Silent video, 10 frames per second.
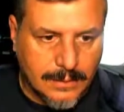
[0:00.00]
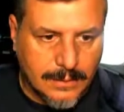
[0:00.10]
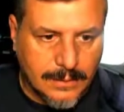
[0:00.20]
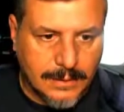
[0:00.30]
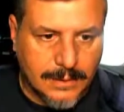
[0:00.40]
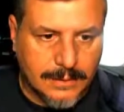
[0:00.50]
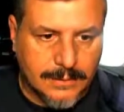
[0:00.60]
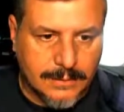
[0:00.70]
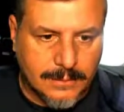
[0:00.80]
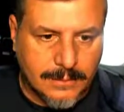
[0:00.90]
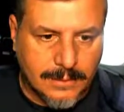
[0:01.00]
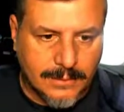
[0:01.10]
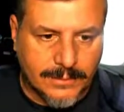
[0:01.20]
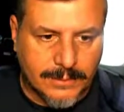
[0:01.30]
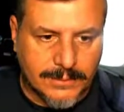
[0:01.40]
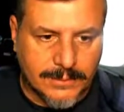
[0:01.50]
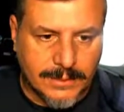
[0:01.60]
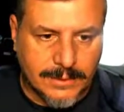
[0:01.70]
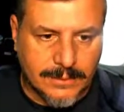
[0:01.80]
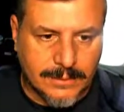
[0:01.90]
again, if I was
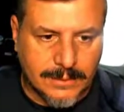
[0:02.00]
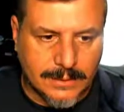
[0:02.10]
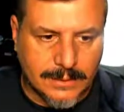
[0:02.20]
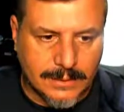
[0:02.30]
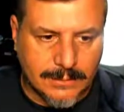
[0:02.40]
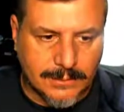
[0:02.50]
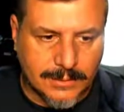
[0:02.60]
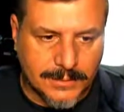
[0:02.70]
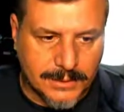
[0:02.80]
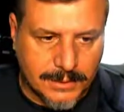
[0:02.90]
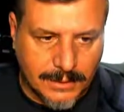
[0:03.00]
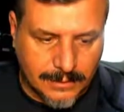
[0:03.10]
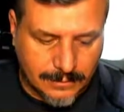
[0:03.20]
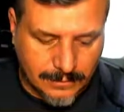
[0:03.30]
really using this as a real machine,